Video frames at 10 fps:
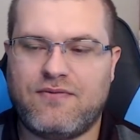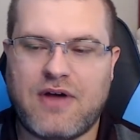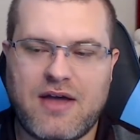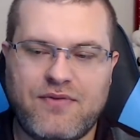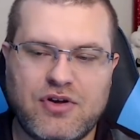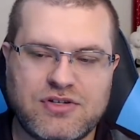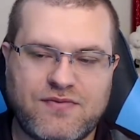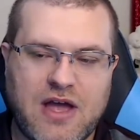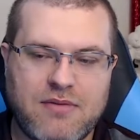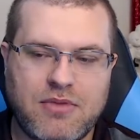5 years,
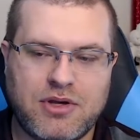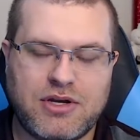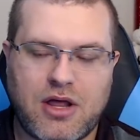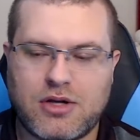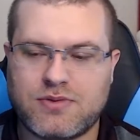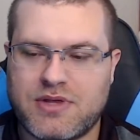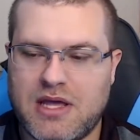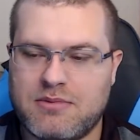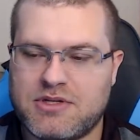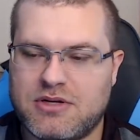$5 million with the
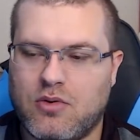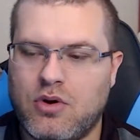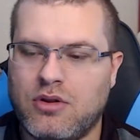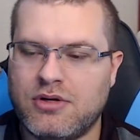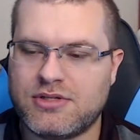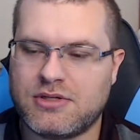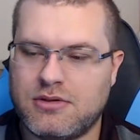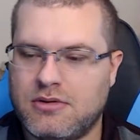Edmonton Oilers.